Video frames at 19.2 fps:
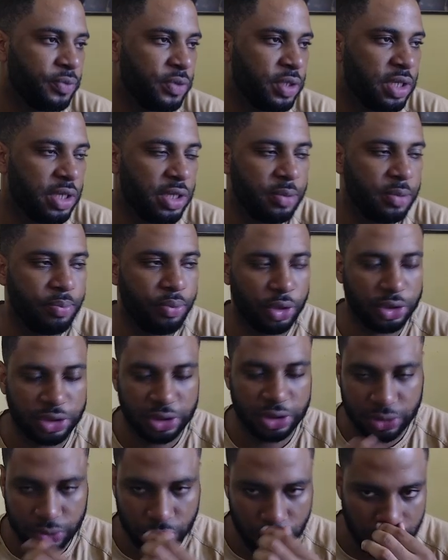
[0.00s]
He brought
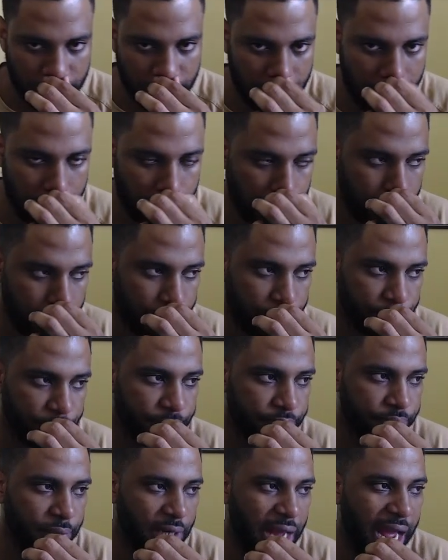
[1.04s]
his rook here.
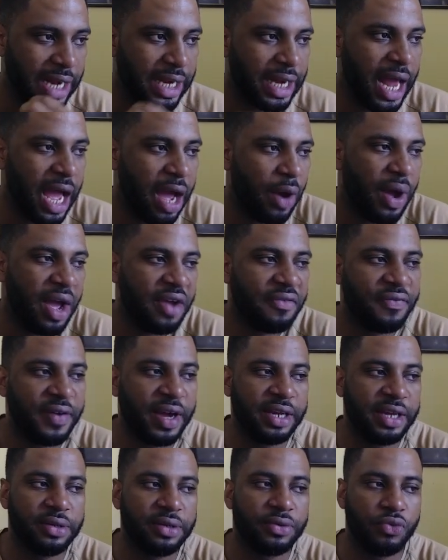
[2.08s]
And now I
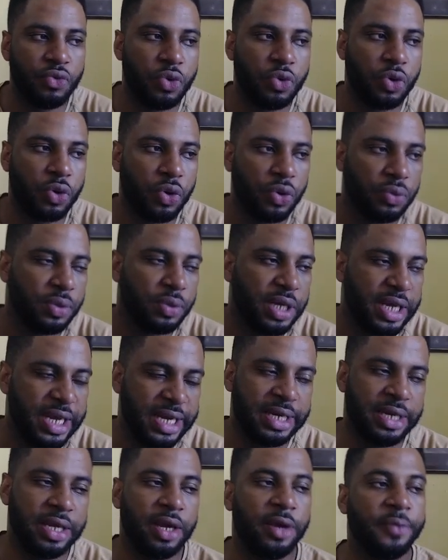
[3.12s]
find rook
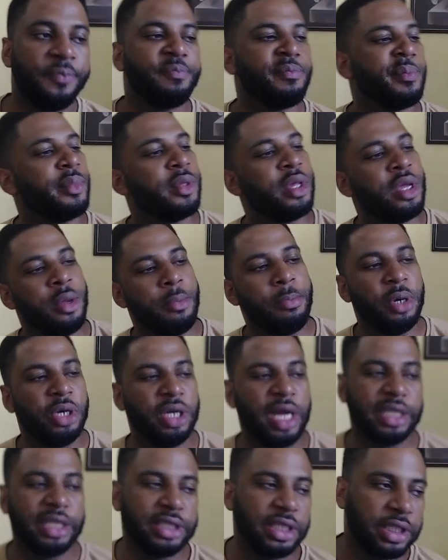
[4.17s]
in here.
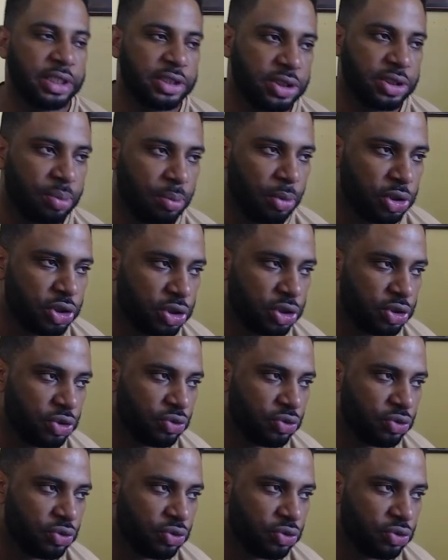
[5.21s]
But I think it's much too